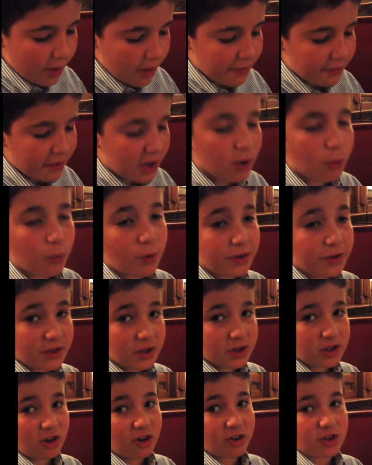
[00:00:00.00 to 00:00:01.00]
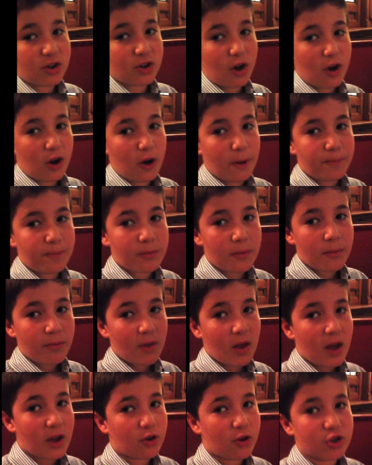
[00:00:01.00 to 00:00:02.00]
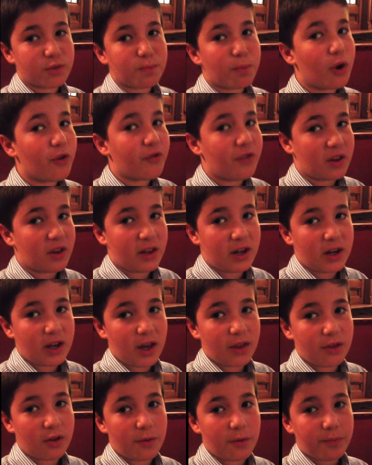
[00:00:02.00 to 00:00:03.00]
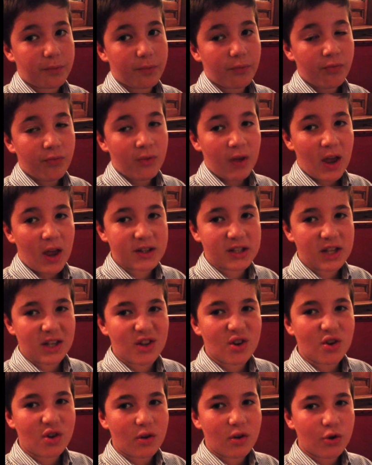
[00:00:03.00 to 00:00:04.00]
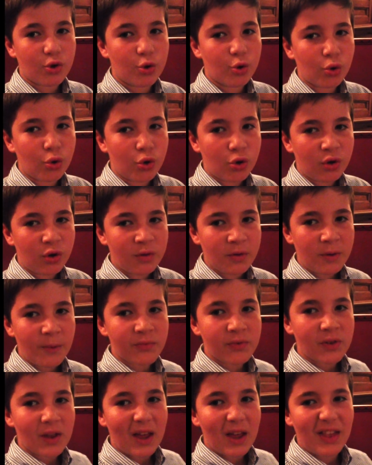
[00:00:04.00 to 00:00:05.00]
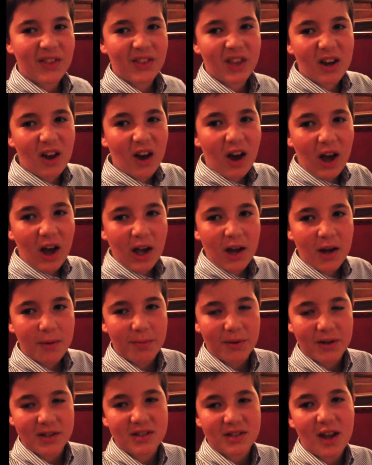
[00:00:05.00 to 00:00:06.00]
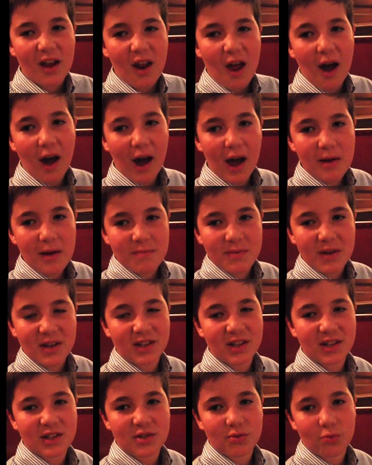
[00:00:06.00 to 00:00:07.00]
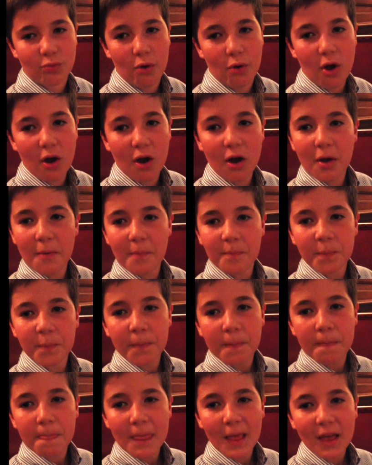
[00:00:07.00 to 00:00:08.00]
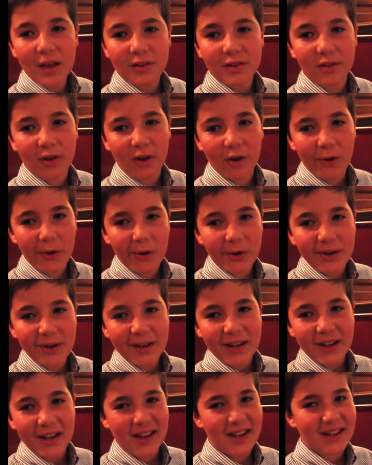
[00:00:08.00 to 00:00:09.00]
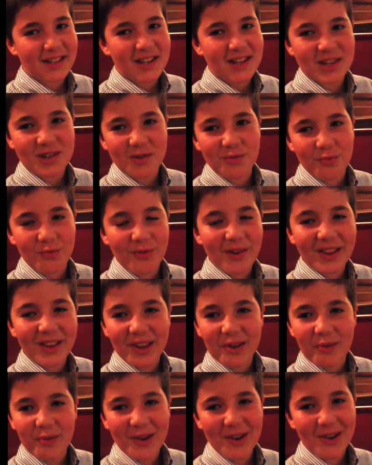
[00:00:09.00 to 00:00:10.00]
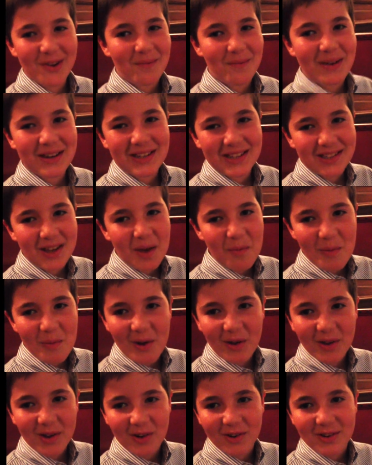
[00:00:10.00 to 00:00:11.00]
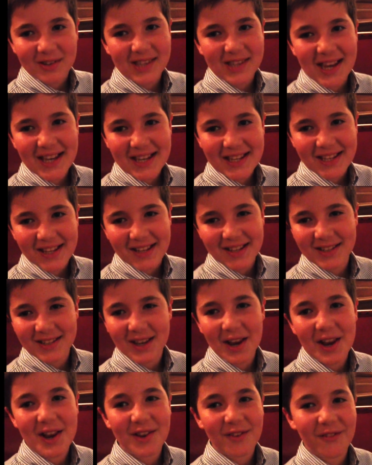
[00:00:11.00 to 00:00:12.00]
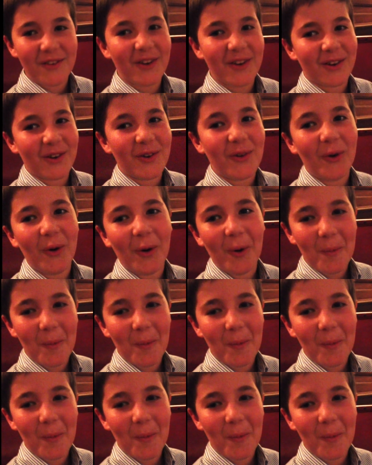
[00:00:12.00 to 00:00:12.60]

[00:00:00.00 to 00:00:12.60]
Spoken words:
Then with the tartare, it goes perfectly together. It's like cool and then hot, but it's not hot because it's raw. So it's just really weird. It mixes up all your senses, and it's very cool.